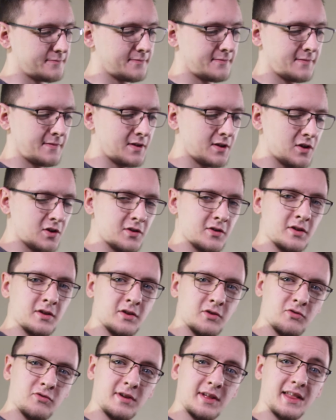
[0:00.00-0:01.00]
It's a
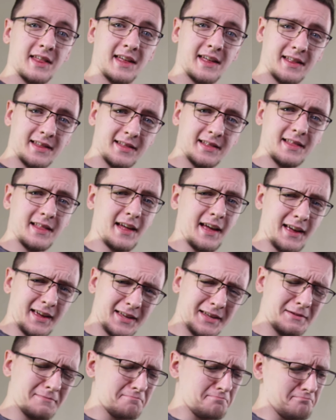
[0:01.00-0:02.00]
metal keyboard
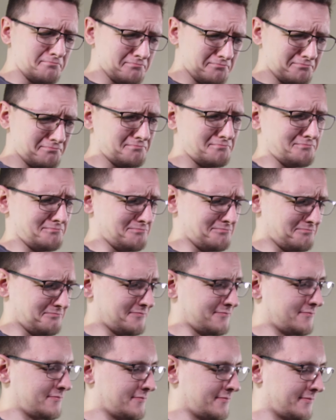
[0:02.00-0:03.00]
plate and a
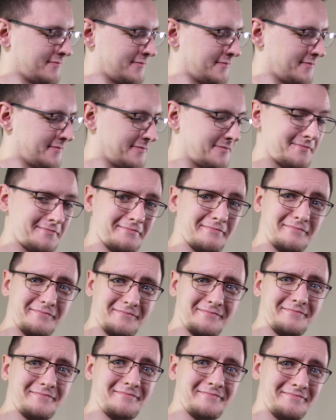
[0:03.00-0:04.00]
sort of bottom
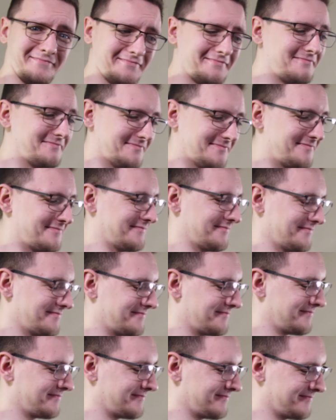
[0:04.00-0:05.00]
shell, and so
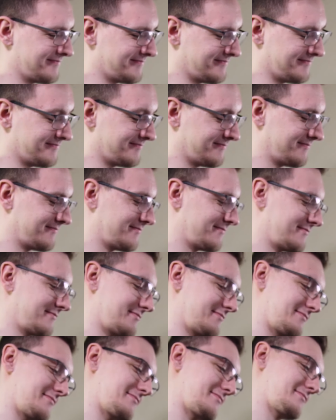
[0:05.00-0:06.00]
it just feels
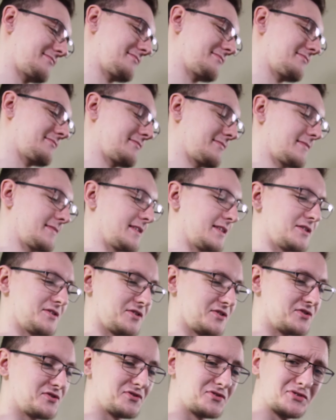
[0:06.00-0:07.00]
really nice.
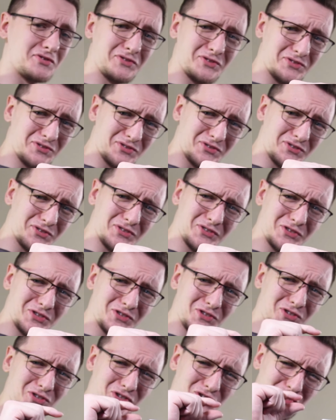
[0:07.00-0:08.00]
Just build quality,
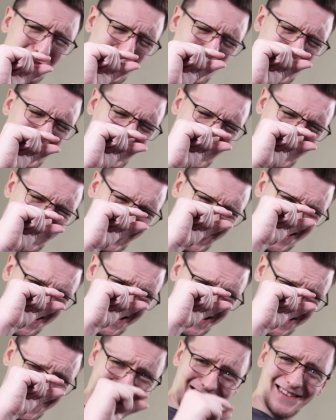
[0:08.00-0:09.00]
big thumbs up
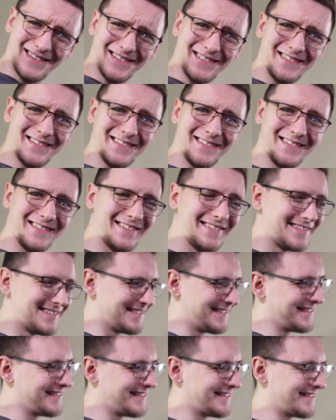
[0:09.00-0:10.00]
there.
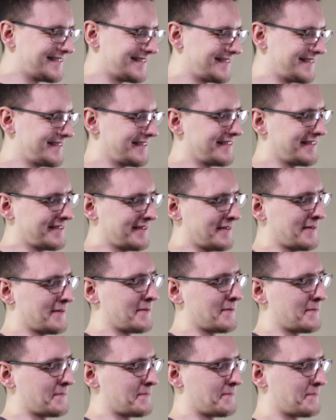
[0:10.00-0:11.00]
Styling is something that I
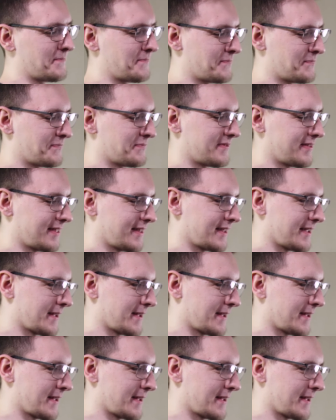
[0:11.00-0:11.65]
really like on this